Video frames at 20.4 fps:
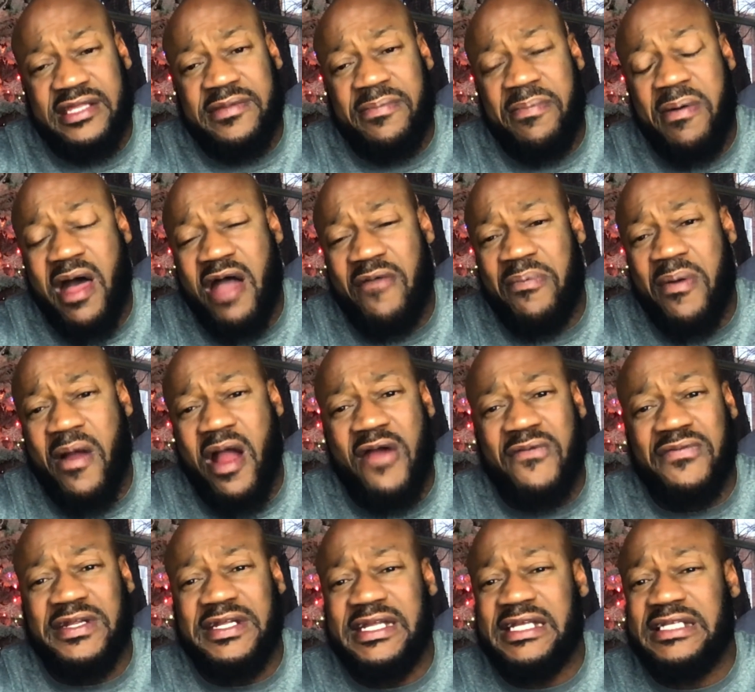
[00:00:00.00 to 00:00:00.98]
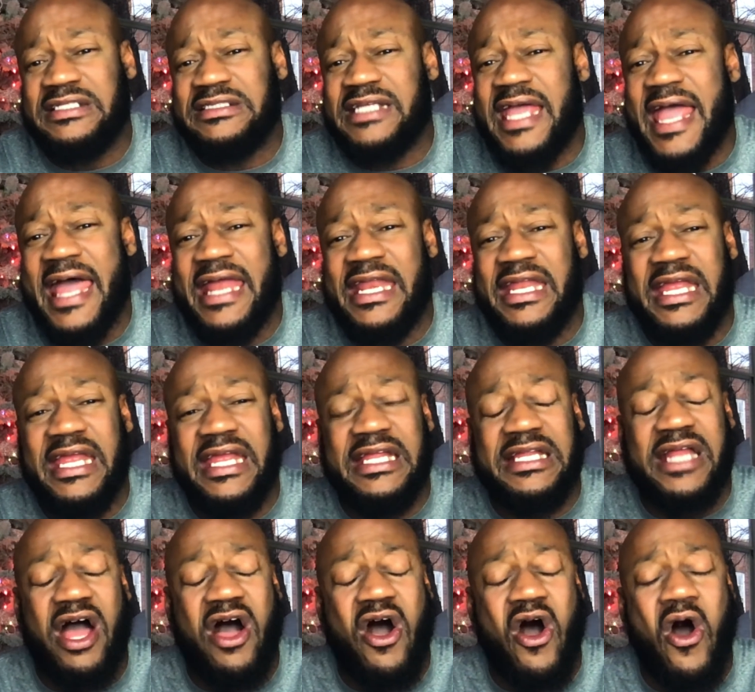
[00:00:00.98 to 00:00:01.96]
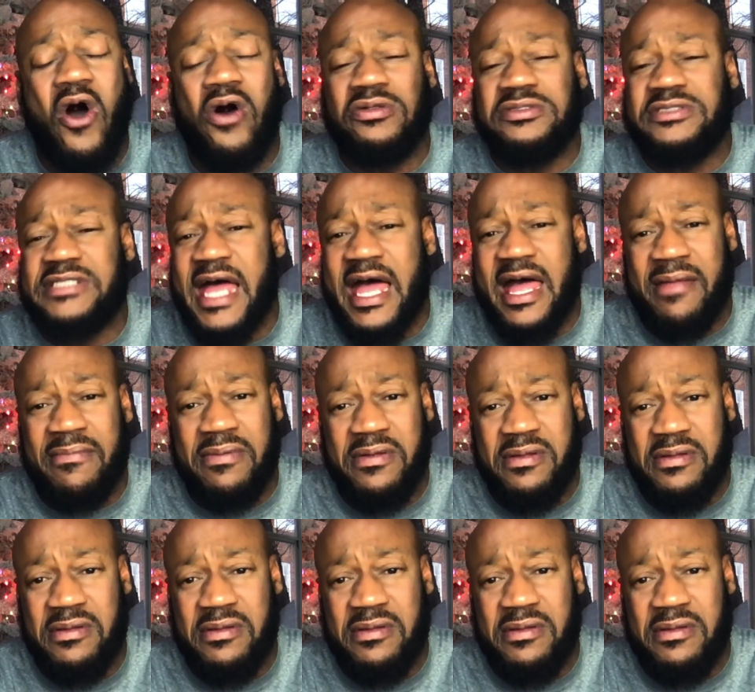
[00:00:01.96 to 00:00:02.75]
the poverty is at an all-time